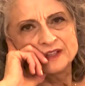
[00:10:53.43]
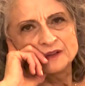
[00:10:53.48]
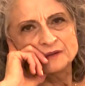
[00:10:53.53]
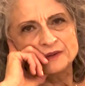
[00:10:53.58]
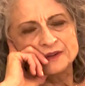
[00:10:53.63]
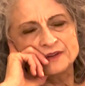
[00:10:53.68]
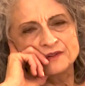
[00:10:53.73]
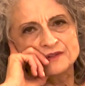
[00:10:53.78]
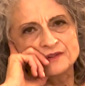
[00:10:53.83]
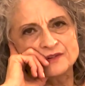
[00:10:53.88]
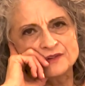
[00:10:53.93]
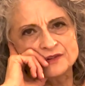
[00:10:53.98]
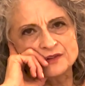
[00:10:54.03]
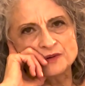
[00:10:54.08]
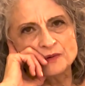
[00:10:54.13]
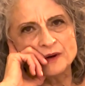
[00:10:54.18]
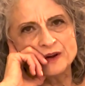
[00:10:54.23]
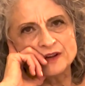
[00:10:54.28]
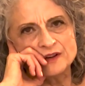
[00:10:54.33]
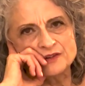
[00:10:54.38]
when you're in your
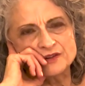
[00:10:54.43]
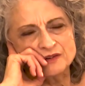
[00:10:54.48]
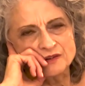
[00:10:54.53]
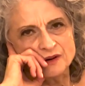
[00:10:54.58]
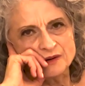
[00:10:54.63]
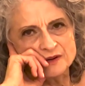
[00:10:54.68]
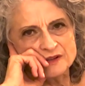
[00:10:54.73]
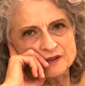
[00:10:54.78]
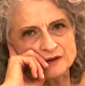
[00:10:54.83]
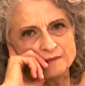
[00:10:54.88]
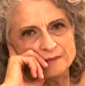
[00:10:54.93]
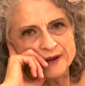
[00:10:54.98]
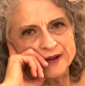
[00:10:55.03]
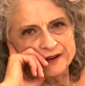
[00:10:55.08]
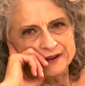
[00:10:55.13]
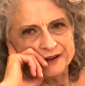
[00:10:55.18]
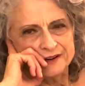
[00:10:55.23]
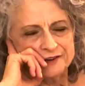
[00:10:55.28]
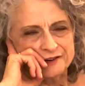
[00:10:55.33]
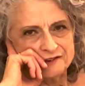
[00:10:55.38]
twenties, you're always
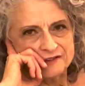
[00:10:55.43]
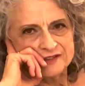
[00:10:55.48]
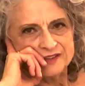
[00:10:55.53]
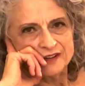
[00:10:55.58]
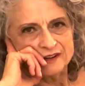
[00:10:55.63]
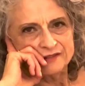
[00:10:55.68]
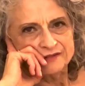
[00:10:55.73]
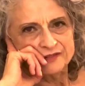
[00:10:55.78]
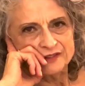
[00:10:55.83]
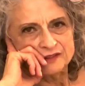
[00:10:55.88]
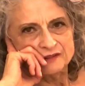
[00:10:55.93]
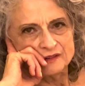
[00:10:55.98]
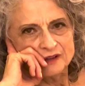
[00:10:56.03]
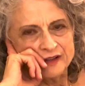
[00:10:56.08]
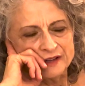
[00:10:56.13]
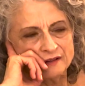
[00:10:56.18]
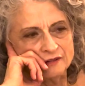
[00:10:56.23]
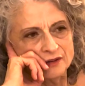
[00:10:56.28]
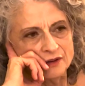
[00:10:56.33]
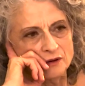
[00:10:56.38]
comparing yourself to
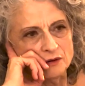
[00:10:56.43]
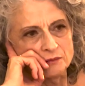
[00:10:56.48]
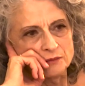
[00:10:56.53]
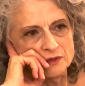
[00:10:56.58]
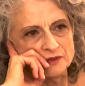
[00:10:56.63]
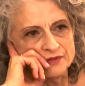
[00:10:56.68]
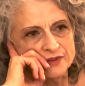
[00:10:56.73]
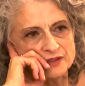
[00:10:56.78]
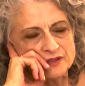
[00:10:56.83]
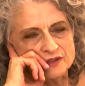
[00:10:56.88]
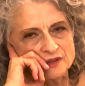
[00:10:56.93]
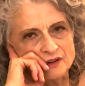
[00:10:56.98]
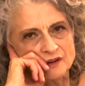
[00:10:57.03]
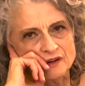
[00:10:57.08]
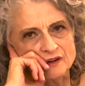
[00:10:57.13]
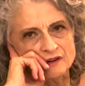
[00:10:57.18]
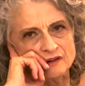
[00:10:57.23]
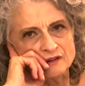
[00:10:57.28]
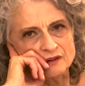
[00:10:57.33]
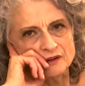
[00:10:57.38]
I don't know a movie
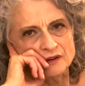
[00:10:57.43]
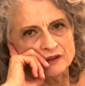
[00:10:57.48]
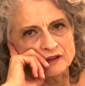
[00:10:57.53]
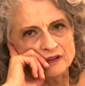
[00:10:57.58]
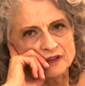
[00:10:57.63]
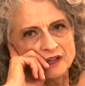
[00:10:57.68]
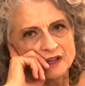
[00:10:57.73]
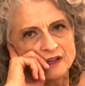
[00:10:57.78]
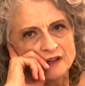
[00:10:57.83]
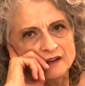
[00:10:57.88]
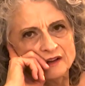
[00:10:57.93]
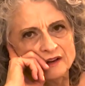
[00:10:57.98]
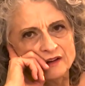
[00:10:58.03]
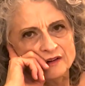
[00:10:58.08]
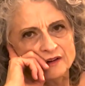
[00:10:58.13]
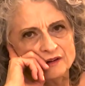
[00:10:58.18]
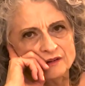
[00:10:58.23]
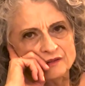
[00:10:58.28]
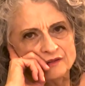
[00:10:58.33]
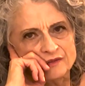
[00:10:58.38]
star or you
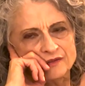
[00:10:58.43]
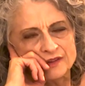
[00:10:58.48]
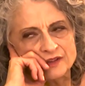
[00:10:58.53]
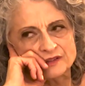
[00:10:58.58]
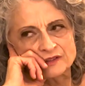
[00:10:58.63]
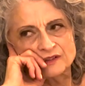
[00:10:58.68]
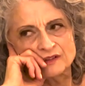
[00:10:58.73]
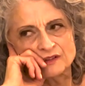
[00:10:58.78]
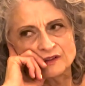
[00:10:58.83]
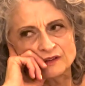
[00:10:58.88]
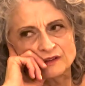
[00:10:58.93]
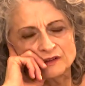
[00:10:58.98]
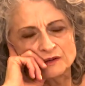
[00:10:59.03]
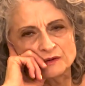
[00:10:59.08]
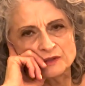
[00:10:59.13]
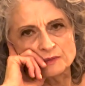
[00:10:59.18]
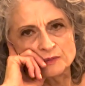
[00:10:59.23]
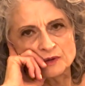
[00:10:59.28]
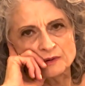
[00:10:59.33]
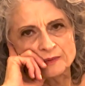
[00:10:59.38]
know this girl who
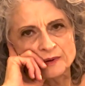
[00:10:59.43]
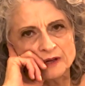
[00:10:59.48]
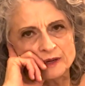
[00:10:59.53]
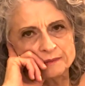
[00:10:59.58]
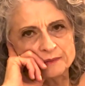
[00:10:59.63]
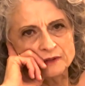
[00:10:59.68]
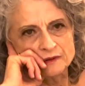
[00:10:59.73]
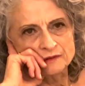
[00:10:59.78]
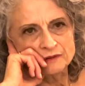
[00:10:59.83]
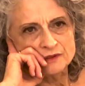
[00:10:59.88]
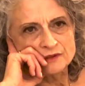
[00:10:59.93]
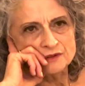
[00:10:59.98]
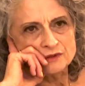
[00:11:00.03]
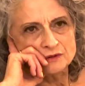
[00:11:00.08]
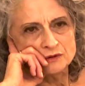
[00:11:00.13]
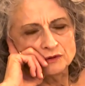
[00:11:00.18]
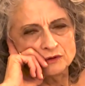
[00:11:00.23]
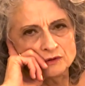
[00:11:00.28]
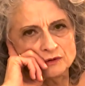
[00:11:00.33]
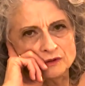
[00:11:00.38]
was more popular in
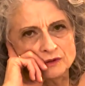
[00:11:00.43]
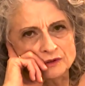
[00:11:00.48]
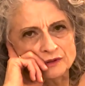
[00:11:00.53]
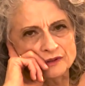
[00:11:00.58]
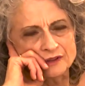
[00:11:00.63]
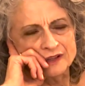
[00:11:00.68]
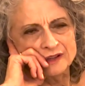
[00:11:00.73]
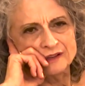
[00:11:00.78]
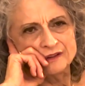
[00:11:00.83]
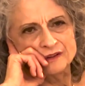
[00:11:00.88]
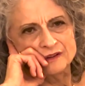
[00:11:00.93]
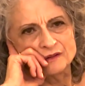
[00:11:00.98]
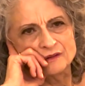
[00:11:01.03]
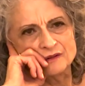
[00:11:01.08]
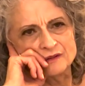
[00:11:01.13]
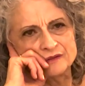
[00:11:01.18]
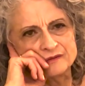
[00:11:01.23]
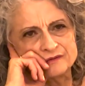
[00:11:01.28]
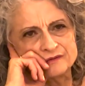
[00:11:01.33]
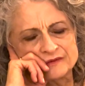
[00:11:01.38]
school or you know
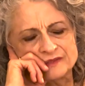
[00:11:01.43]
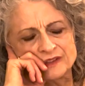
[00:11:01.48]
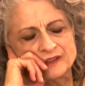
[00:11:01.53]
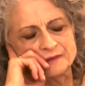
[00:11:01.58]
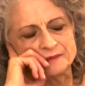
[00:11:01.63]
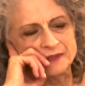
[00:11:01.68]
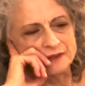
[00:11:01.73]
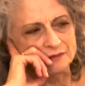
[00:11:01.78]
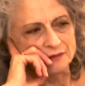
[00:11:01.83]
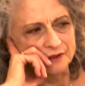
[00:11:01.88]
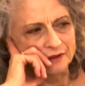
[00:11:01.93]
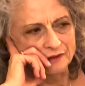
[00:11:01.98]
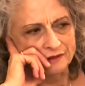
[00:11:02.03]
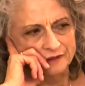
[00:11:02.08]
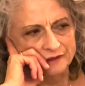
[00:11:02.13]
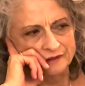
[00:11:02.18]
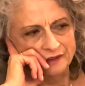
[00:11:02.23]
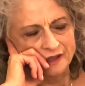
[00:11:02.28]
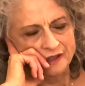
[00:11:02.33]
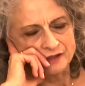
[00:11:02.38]
I mean when you're
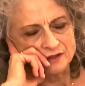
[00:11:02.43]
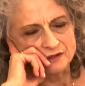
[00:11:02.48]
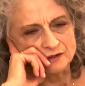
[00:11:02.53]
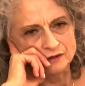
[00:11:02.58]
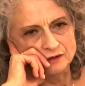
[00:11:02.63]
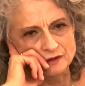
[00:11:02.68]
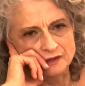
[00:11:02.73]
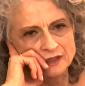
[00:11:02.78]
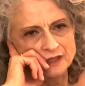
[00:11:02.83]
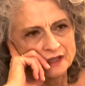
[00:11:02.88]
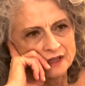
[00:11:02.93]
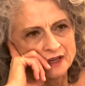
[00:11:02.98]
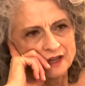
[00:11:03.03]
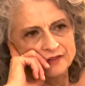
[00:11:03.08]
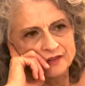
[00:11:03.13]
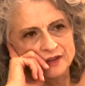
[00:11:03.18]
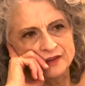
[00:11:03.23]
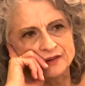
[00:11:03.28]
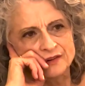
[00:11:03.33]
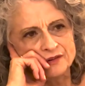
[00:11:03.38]
in high school
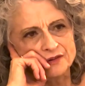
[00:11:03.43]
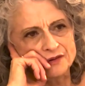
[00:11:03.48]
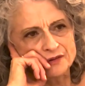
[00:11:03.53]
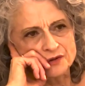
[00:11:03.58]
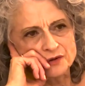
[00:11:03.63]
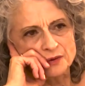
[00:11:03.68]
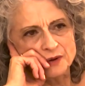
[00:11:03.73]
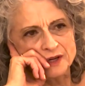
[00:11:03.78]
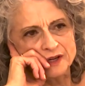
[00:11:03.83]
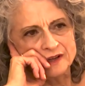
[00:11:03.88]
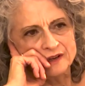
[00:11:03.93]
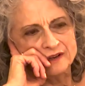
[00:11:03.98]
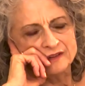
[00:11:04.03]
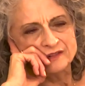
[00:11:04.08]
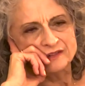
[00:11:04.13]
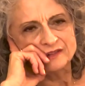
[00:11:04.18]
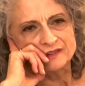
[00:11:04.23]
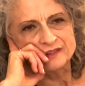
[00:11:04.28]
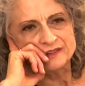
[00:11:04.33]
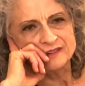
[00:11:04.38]
and then in your
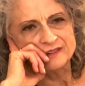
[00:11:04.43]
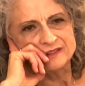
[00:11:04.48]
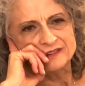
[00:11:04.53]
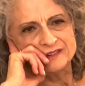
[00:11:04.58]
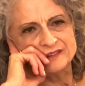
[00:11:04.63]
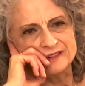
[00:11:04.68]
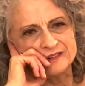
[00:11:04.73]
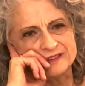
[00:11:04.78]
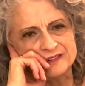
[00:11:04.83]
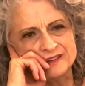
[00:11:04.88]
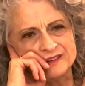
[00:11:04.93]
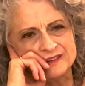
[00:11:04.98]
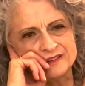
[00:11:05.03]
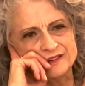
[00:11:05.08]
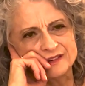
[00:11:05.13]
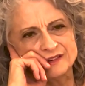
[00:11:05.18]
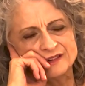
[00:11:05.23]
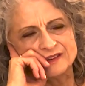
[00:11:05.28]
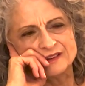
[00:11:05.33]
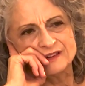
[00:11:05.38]
twenties
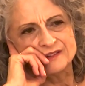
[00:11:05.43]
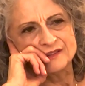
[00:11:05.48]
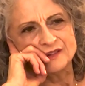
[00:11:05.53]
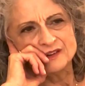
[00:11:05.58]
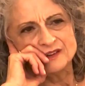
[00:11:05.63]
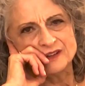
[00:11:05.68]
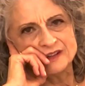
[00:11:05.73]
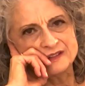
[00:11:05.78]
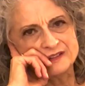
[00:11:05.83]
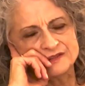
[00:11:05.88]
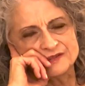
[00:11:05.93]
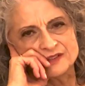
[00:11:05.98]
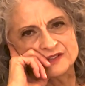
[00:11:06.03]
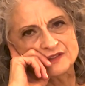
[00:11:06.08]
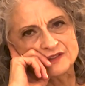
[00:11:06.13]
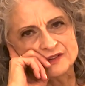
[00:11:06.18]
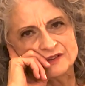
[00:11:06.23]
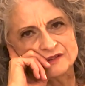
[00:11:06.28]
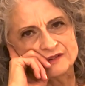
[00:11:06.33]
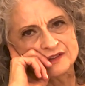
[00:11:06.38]
know, you have all kinds of
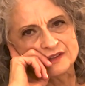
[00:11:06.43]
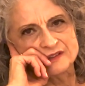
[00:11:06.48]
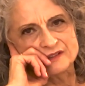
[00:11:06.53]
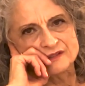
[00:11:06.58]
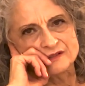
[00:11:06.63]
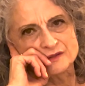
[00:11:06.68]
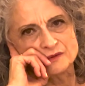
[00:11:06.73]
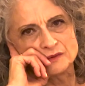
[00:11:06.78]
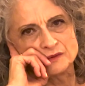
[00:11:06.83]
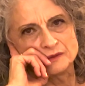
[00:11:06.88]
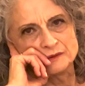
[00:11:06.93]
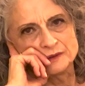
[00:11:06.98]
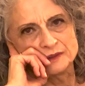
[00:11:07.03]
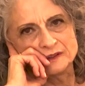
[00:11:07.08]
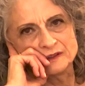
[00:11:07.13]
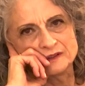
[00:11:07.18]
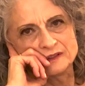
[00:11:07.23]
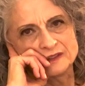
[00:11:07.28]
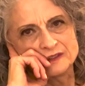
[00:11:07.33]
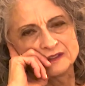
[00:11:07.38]
insecurities as a woman.
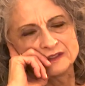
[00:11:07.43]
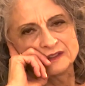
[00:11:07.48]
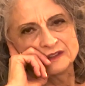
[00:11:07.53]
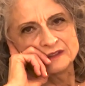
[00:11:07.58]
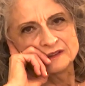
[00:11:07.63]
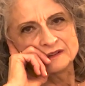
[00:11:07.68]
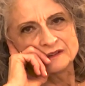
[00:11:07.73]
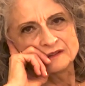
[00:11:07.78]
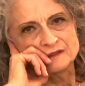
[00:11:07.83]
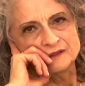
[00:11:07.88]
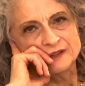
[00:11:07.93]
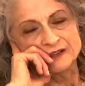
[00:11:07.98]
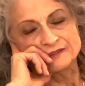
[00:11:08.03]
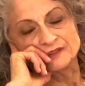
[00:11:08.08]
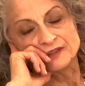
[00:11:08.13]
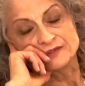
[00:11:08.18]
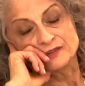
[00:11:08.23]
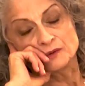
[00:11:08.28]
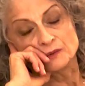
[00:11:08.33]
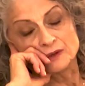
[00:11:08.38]
We have
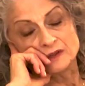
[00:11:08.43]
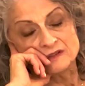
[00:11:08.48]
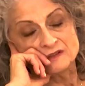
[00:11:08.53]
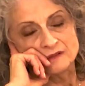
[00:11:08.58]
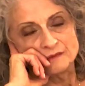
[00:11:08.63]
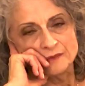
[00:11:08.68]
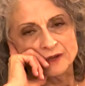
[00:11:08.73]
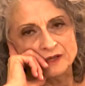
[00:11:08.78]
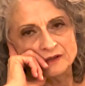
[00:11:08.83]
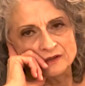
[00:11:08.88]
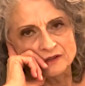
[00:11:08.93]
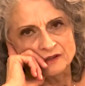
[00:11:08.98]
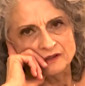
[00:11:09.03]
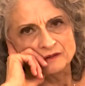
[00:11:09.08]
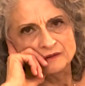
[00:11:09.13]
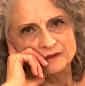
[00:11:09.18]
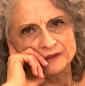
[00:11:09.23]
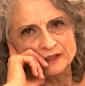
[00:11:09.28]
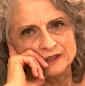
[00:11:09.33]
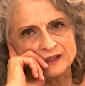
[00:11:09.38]
different ones than men
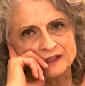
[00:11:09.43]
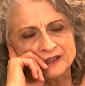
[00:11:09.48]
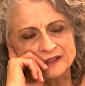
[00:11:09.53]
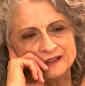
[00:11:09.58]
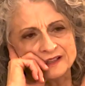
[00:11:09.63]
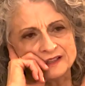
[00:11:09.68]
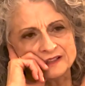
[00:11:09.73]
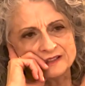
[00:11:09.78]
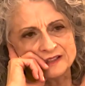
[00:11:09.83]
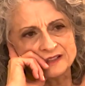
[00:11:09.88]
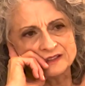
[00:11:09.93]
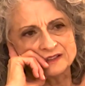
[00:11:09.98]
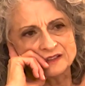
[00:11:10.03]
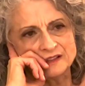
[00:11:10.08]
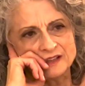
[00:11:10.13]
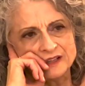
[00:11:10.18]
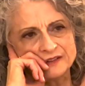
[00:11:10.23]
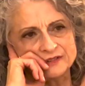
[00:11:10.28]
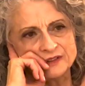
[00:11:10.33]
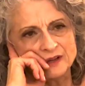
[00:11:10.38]
do. And I think it takes a
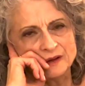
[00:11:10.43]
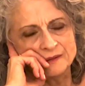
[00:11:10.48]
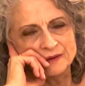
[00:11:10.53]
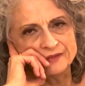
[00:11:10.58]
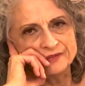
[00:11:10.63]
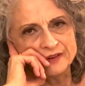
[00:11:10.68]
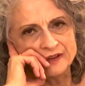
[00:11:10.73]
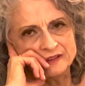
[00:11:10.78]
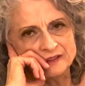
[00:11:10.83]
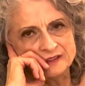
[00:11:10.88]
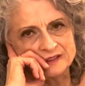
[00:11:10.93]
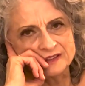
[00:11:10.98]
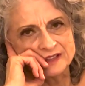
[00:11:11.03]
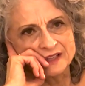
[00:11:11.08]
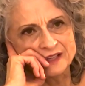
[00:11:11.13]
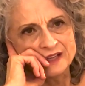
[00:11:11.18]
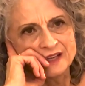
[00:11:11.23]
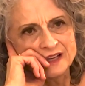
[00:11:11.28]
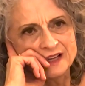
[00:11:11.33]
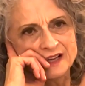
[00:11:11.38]
lifetime to finally say,
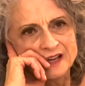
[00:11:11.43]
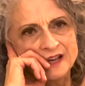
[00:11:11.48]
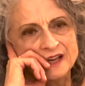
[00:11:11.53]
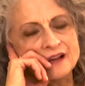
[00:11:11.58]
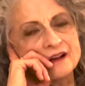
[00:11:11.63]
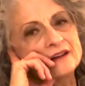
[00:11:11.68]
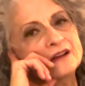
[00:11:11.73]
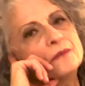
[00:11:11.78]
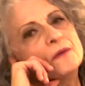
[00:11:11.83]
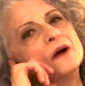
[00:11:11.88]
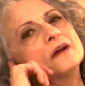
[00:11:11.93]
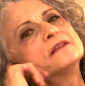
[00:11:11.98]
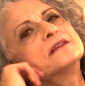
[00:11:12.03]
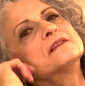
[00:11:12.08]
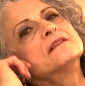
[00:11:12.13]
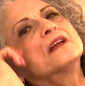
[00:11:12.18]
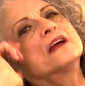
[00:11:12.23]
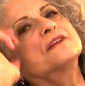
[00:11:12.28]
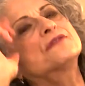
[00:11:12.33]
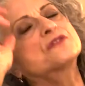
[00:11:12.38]
yeah, come on,
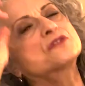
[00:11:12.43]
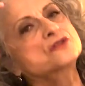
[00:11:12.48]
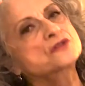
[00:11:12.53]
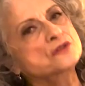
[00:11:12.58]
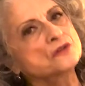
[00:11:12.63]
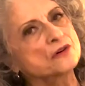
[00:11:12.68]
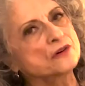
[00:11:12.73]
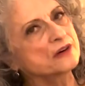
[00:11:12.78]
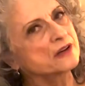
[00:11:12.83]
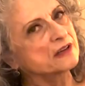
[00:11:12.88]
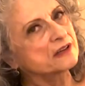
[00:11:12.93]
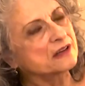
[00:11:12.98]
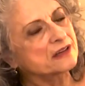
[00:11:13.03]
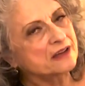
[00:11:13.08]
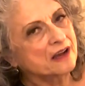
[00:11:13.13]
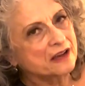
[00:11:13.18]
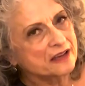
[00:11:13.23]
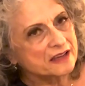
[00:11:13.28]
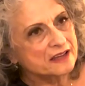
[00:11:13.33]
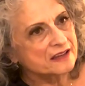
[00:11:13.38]
life is short.
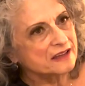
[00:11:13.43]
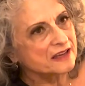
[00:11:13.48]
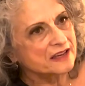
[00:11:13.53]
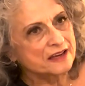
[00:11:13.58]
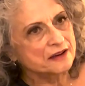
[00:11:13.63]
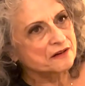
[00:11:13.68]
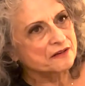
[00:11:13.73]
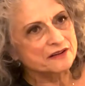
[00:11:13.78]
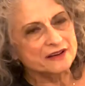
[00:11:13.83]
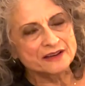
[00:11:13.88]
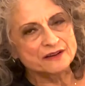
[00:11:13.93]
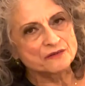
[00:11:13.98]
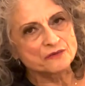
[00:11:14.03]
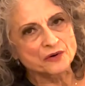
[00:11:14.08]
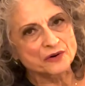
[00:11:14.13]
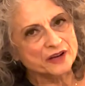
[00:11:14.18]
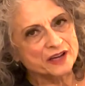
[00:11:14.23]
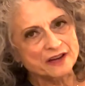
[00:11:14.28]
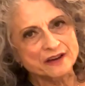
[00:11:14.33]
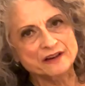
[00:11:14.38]
Uh, here it,
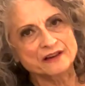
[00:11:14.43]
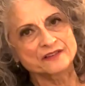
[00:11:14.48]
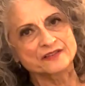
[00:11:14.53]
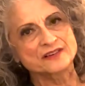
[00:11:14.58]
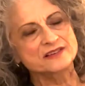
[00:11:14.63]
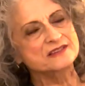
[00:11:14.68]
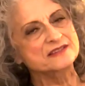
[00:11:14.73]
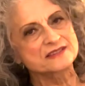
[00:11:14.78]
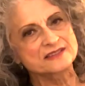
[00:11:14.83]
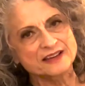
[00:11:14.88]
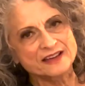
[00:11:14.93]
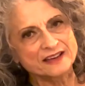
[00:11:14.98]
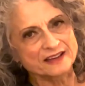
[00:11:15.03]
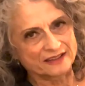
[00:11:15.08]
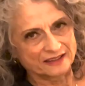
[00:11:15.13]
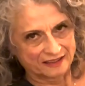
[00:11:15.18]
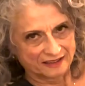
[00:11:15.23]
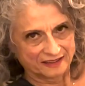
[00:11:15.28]
we're here. This is it.